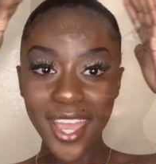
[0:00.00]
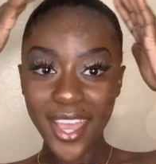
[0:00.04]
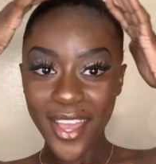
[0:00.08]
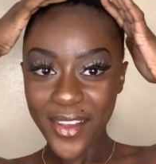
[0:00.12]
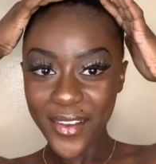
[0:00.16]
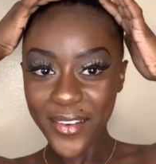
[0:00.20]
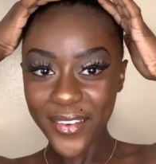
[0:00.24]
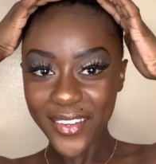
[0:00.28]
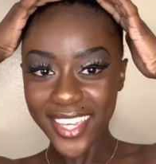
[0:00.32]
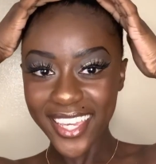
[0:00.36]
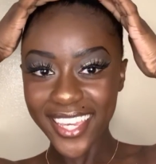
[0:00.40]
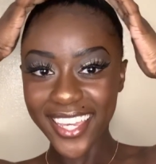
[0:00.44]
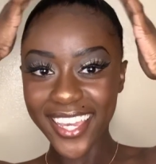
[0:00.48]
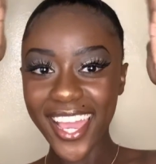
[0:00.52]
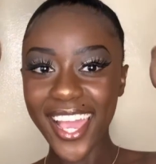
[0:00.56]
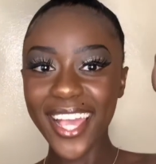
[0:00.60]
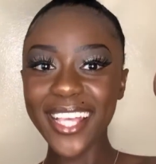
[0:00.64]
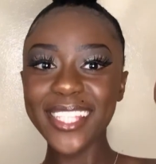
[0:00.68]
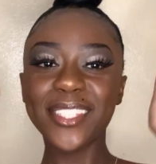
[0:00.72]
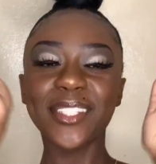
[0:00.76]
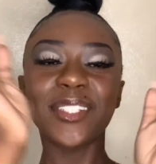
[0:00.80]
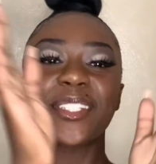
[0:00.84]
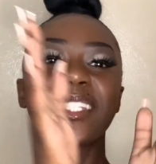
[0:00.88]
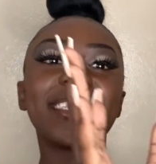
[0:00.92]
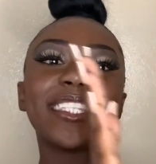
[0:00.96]
Okay guys,
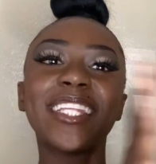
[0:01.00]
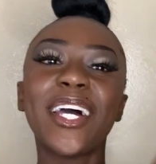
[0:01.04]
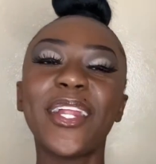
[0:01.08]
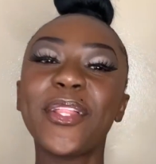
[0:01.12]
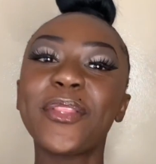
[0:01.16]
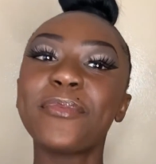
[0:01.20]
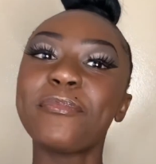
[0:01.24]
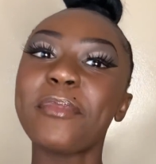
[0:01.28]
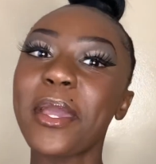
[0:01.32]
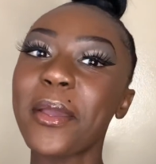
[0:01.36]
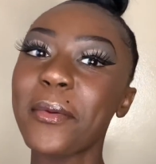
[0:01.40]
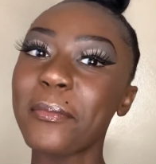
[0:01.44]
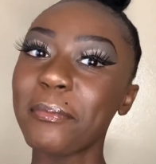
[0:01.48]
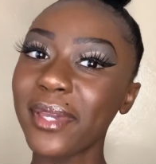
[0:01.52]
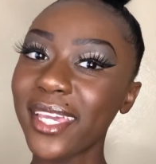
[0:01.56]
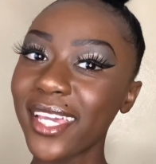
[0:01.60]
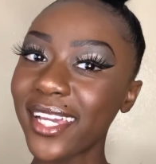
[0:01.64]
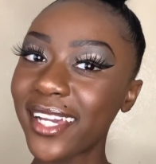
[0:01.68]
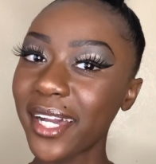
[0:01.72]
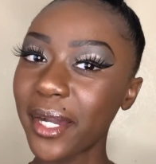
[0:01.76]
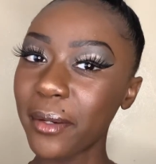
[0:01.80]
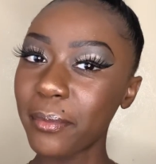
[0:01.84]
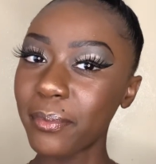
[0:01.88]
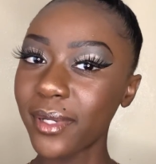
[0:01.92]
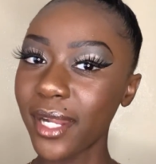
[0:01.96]
so she's done with my
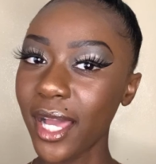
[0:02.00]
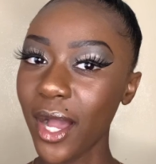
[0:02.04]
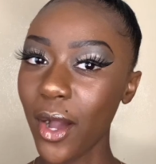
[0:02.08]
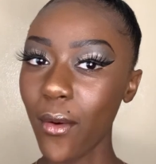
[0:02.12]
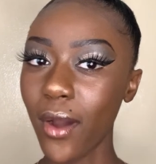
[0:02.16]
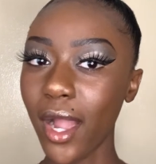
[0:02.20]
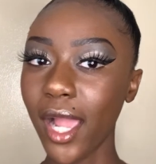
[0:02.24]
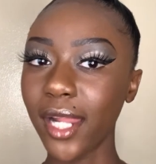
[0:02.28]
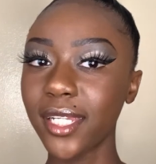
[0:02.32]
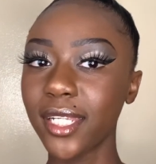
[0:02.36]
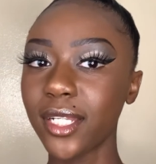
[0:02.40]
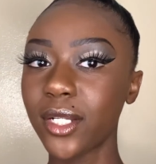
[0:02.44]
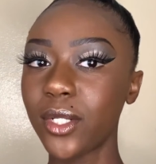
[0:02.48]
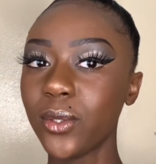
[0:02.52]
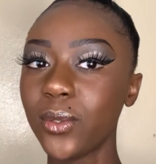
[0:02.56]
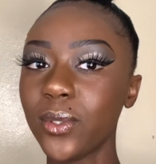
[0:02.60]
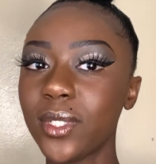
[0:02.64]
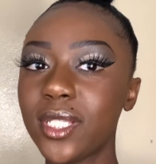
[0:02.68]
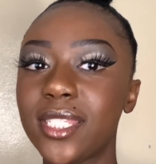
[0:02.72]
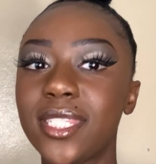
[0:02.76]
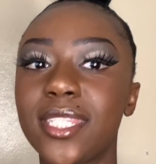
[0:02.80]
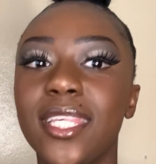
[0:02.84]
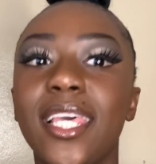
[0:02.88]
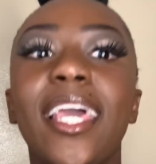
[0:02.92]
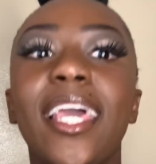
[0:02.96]
makeup now and it looks